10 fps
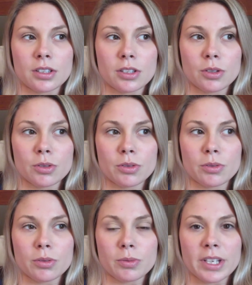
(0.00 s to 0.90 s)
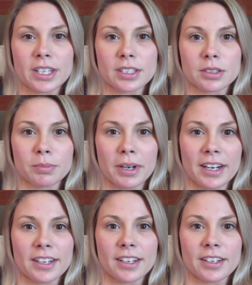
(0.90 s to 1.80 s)
two weeks
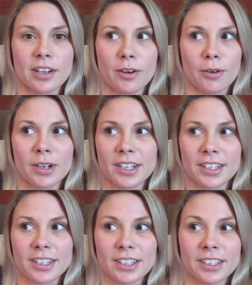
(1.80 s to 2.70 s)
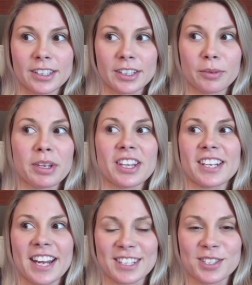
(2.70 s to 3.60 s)
pregnant, no, it'll be the
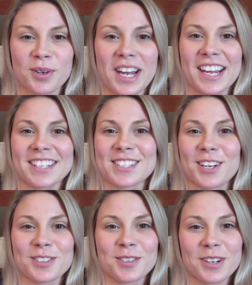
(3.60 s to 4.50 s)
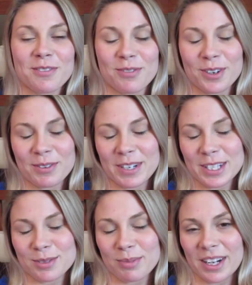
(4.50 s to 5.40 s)
next week, so twenty-four
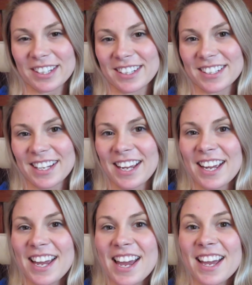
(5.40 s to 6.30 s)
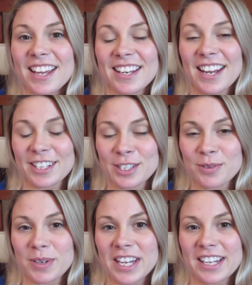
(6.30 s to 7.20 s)
weeks pregnant
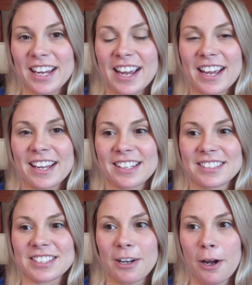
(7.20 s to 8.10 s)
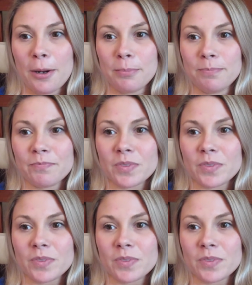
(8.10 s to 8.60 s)
next week, and um,